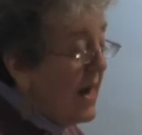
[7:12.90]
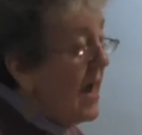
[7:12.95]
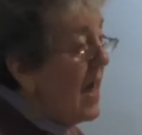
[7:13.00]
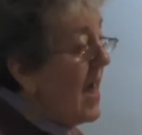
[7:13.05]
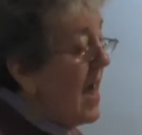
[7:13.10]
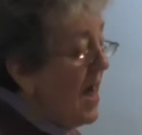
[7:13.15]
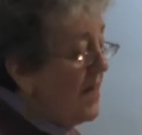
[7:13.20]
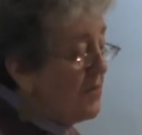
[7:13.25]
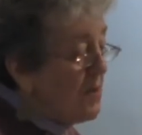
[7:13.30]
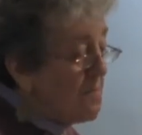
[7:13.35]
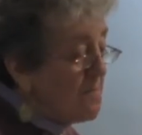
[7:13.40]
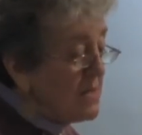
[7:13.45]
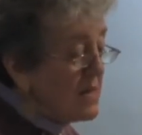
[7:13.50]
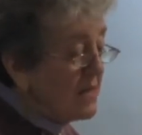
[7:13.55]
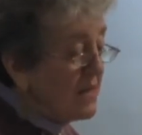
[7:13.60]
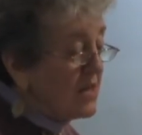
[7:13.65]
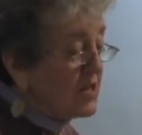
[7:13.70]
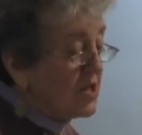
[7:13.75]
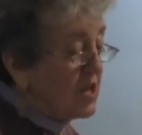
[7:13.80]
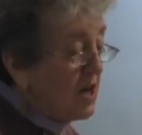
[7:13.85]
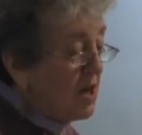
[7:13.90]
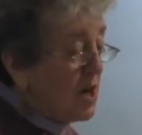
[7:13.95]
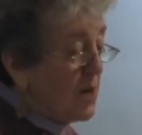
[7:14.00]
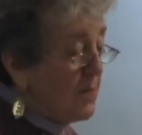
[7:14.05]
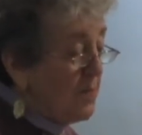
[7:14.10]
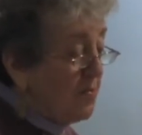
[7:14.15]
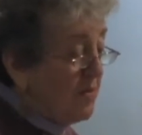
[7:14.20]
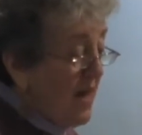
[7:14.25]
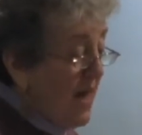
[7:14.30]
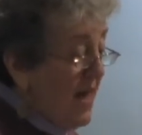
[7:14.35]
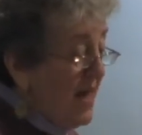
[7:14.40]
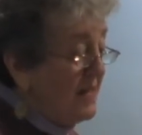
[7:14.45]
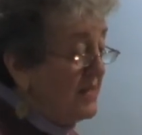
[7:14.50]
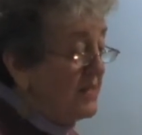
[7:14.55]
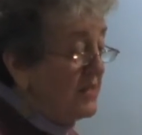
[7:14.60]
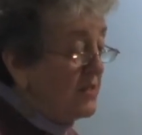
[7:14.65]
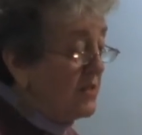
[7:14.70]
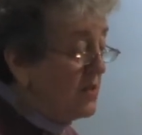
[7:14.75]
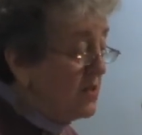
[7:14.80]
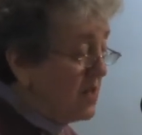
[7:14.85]
and the military
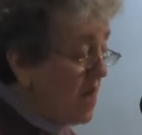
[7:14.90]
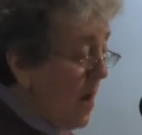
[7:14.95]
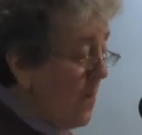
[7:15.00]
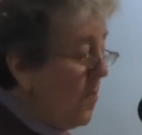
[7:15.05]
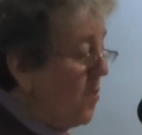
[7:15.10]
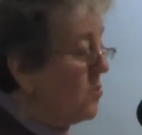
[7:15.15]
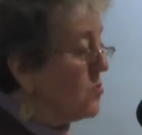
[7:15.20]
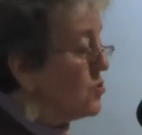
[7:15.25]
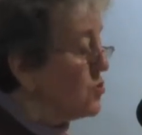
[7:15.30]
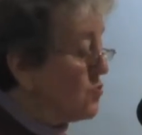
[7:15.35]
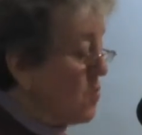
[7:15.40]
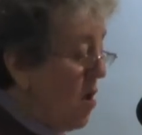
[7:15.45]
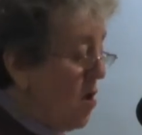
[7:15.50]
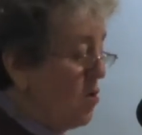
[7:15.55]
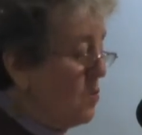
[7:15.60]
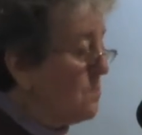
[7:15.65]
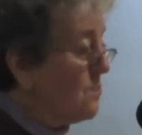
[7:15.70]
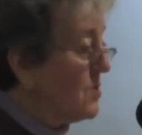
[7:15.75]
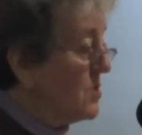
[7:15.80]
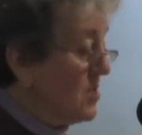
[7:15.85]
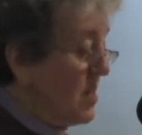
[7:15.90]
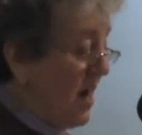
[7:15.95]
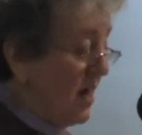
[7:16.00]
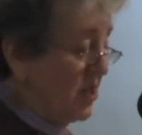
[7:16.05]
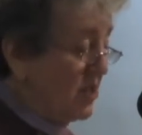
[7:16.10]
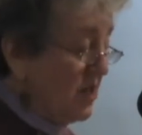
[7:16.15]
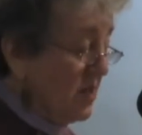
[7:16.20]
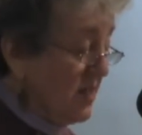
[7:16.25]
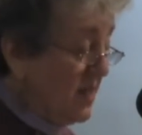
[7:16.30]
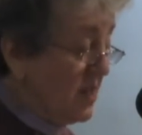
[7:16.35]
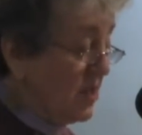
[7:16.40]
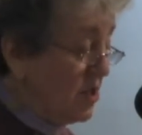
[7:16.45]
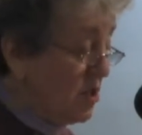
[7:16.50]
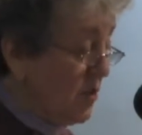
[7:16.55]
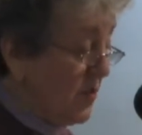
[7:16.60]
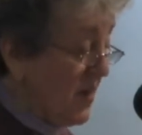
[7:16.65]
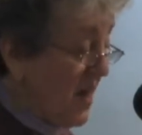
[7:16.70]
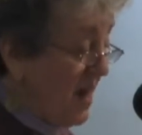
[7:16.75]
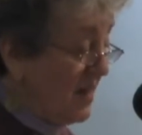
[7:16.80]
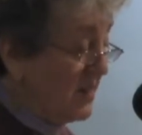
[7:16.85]
plans to double drone production in
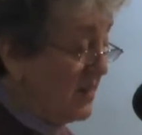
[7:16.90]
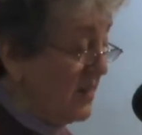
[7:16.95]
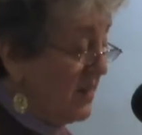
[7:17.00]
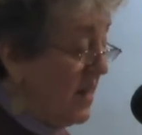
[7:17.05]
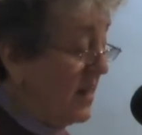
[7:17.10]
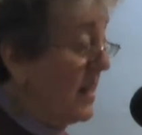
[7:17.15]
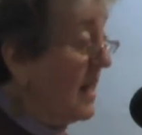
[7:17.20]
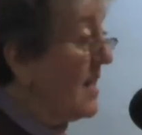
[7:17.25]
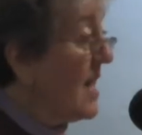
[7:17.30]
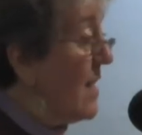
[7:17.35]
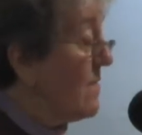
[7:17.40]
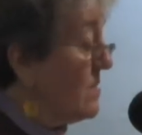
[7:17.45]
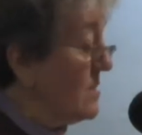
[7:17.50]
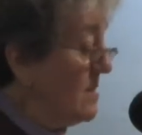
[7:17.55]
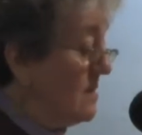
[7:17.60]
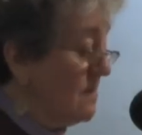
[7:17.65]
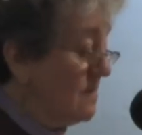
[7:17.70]
2011.